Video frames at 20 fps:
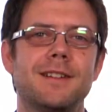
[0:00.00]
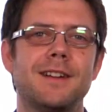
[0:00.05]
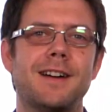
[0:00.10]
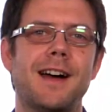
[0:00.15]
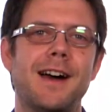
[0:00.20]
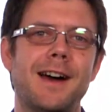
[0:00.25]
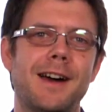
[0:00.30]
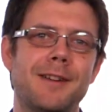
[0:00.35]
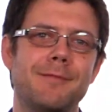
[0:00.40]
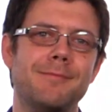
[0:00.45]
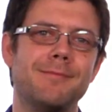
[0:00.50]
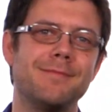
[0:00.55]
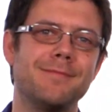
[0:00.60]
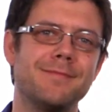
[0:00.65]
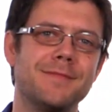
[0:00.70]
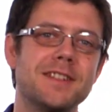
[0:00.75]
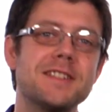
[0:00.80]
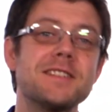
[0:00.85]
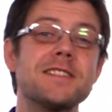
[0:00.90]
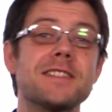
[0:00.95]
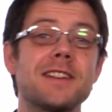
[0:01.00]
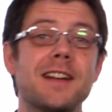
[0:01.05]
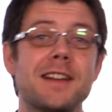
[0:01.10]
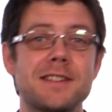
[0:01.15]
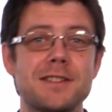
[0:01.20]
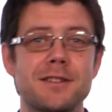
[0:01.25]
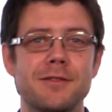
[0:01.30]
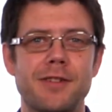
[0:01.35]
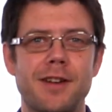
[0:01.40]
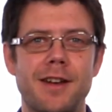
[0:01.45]
Hi, this is
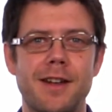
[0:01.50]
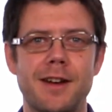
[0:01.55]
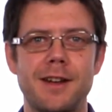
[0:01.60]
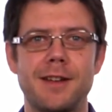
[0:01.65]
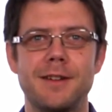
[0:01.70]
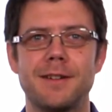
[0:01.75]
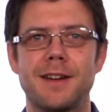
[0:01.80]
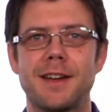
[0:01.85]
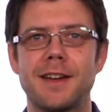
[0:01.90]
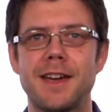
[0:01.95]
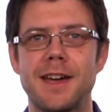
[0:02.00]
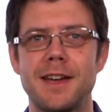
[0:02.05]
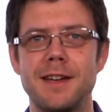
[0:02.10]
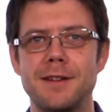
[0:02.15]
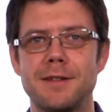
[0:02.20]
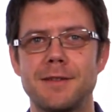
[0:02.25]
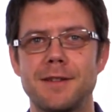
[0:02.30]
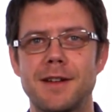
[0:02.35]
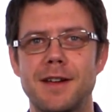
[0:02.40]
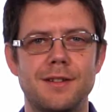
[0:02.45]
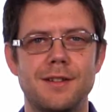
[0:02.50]
Alessio Ferrari again.